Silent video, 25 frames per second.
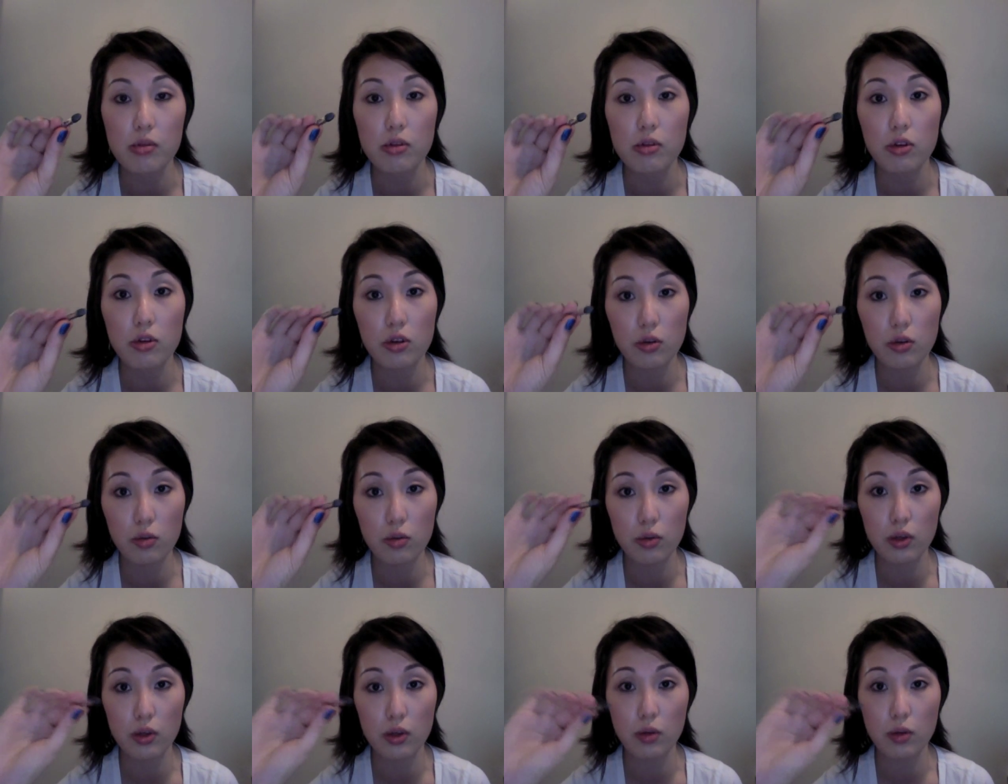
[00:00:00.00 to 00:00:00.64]
So you
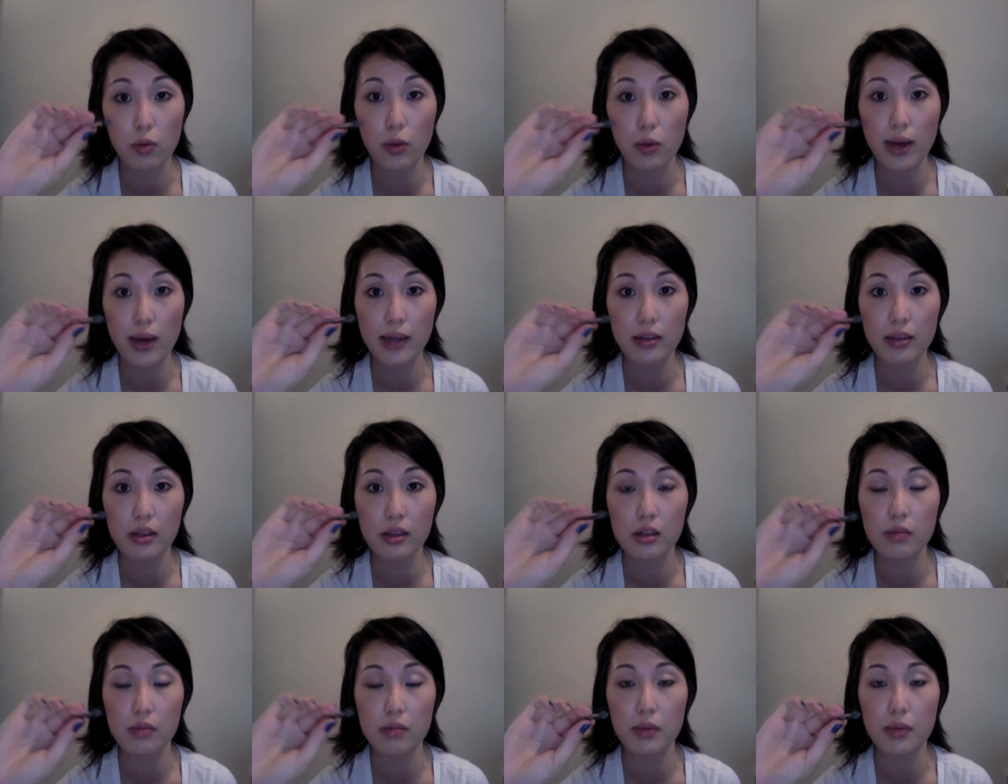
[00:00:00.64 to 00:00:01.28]
could wet
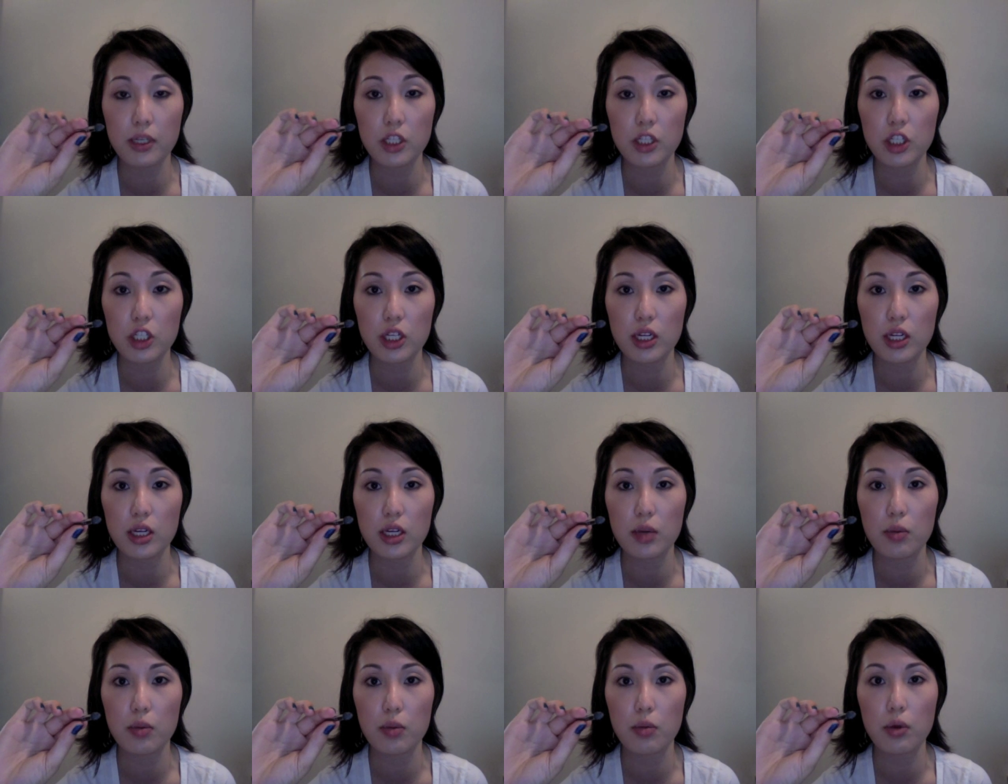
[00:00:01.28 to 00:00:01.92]
the sponge
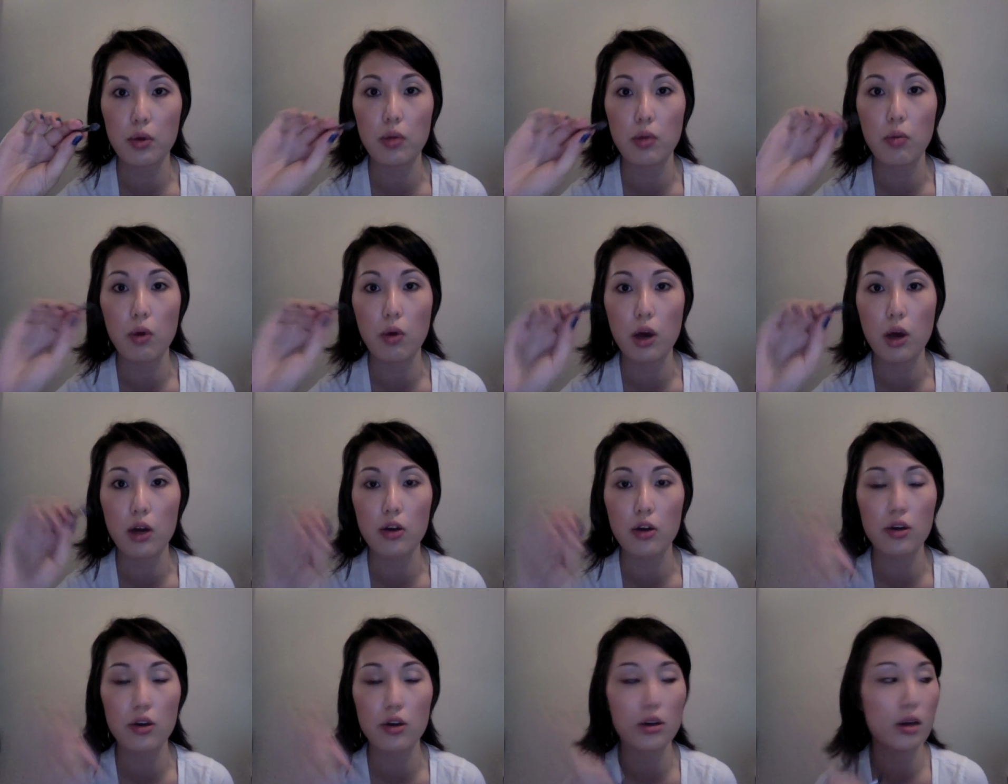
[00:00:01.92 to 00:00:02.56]
tip with
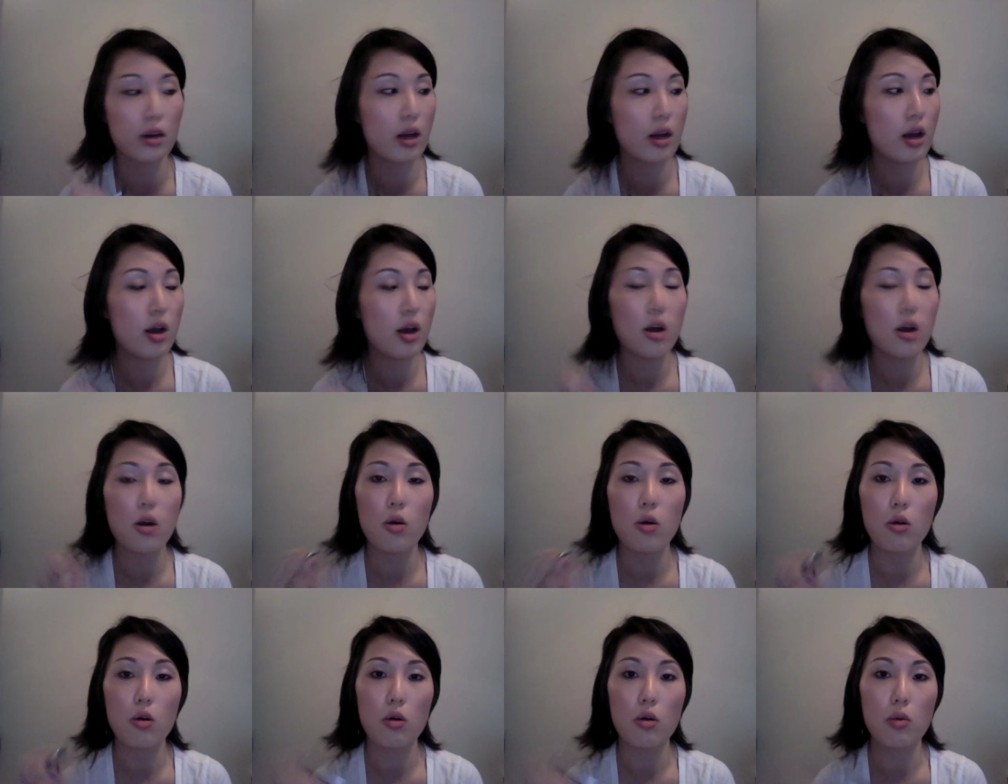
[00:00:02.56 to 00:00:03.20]
water,
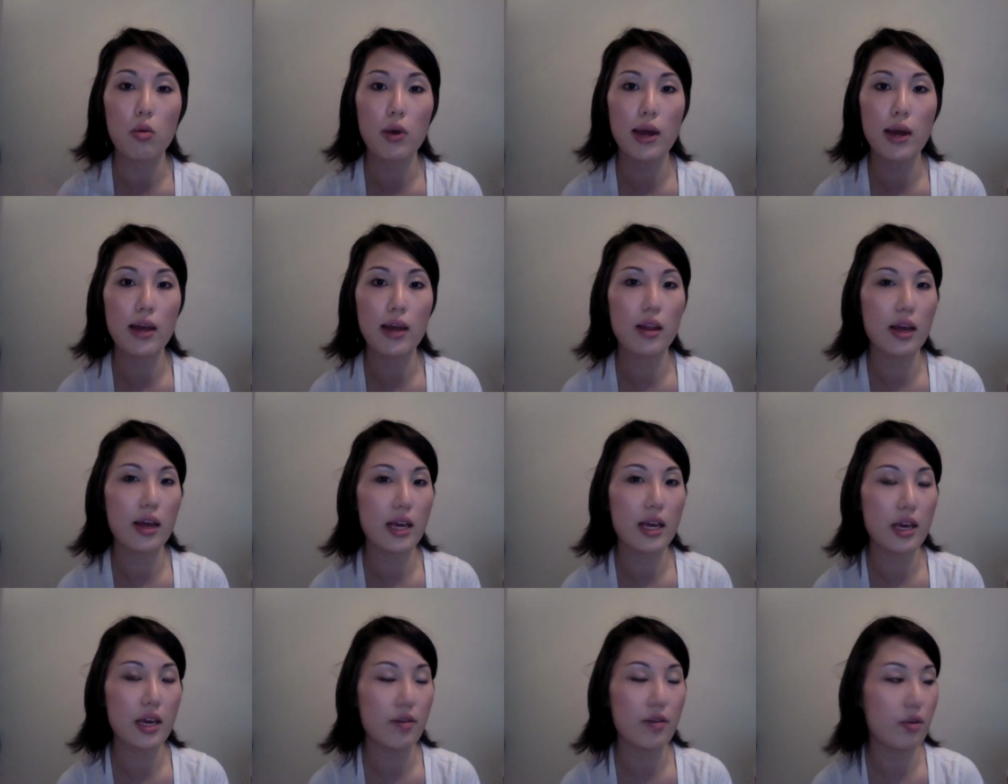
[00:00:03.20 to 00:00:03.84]
or what I
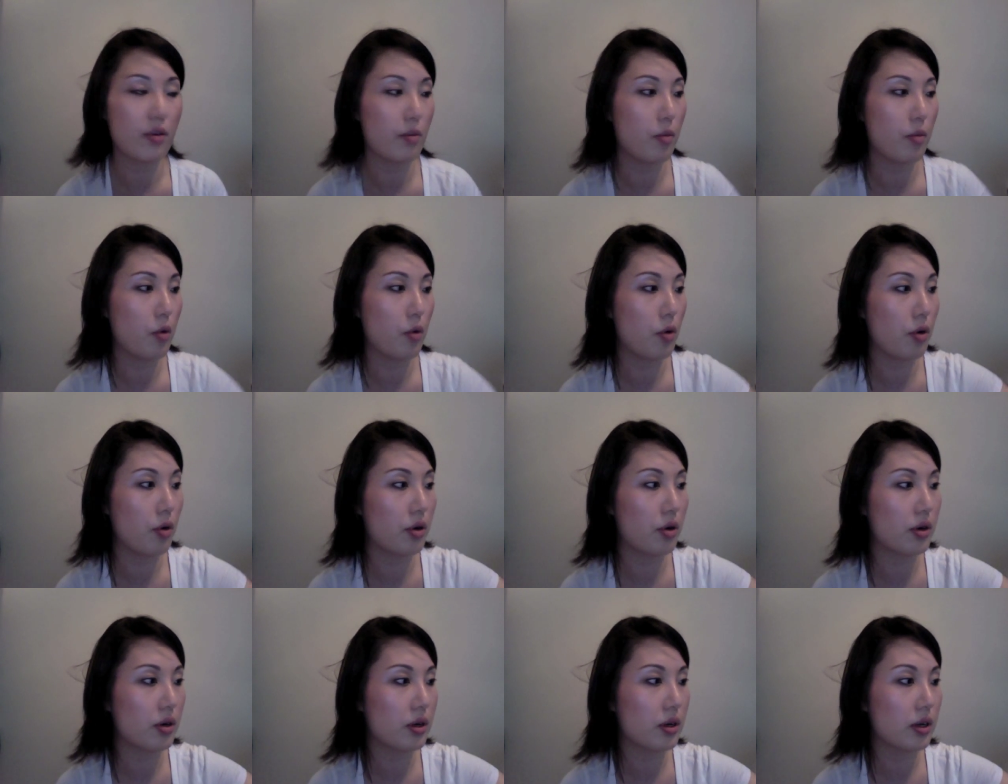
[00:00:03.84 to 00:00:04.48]
like even
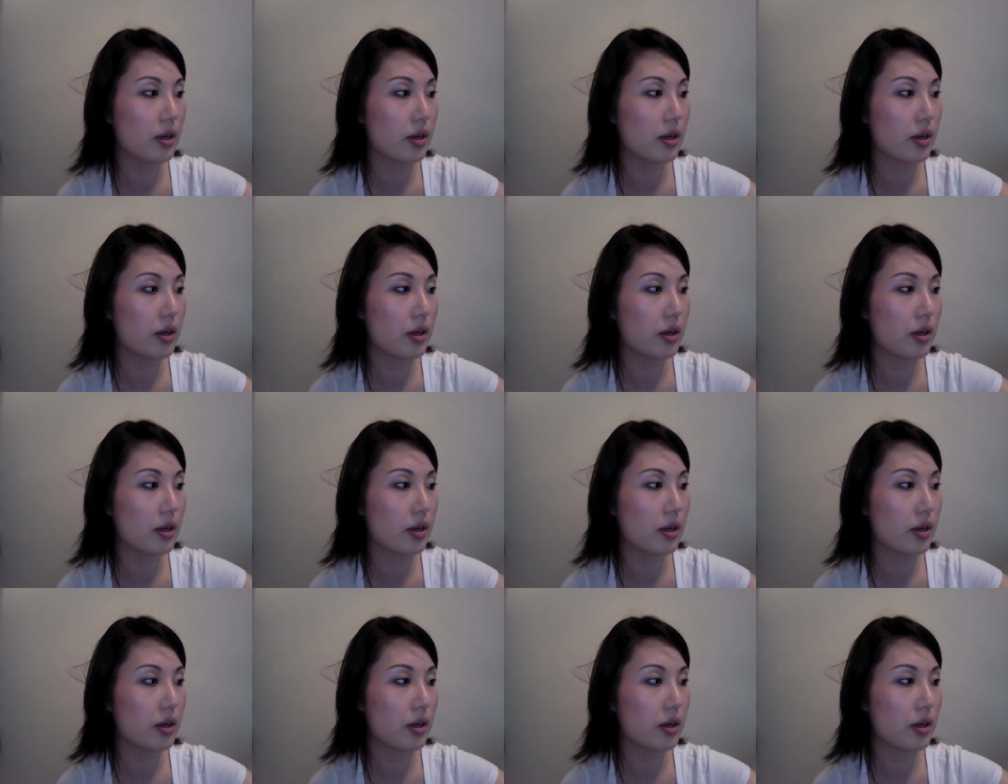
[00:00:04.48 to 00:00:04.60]
more